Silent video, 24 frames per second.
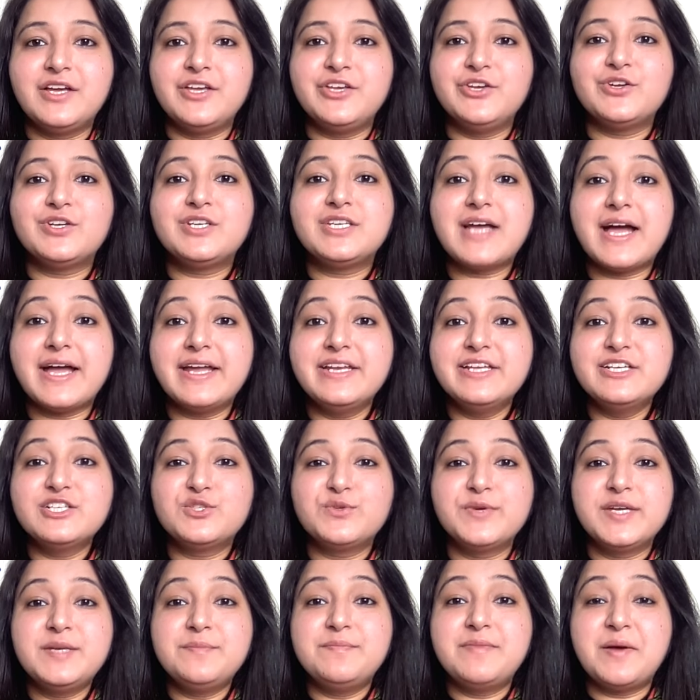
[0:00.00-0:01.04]
Your tiny
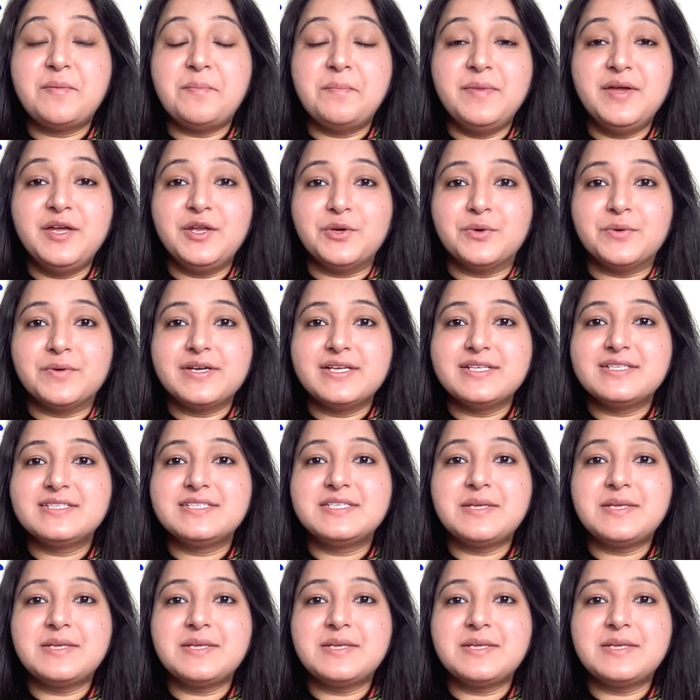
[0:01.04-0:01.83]
sweet bambino is